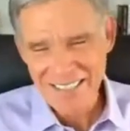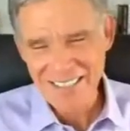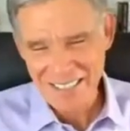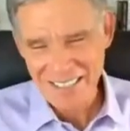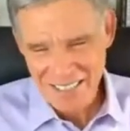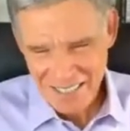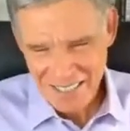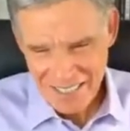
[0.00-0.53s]

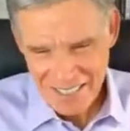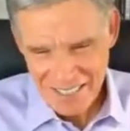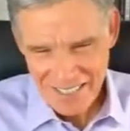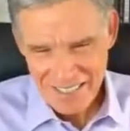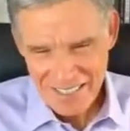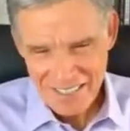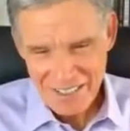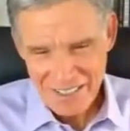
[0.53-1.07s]

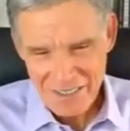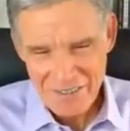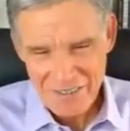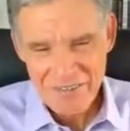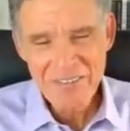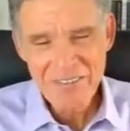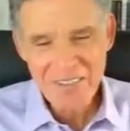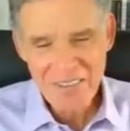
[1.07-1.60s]

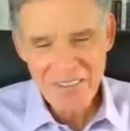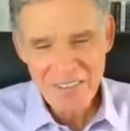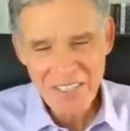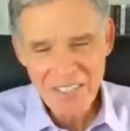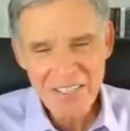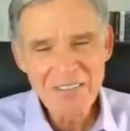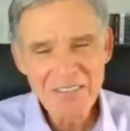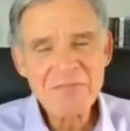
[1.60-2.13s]

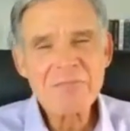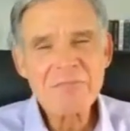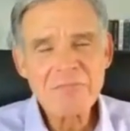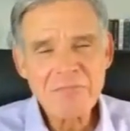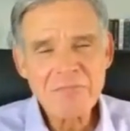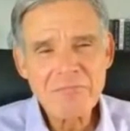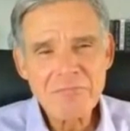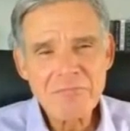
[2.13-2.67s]

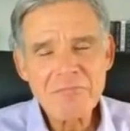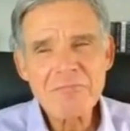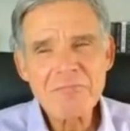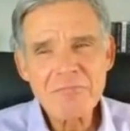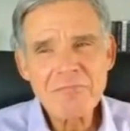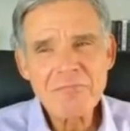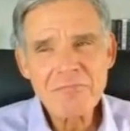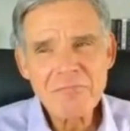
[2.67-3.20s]

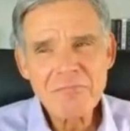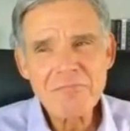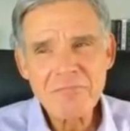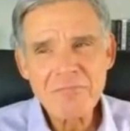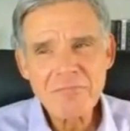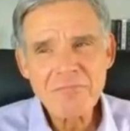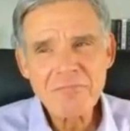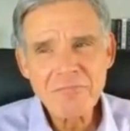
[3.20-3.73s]

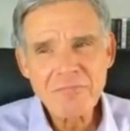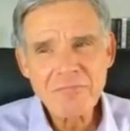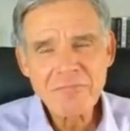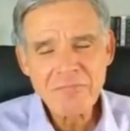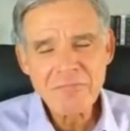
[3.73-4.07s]
The person shown says nothing.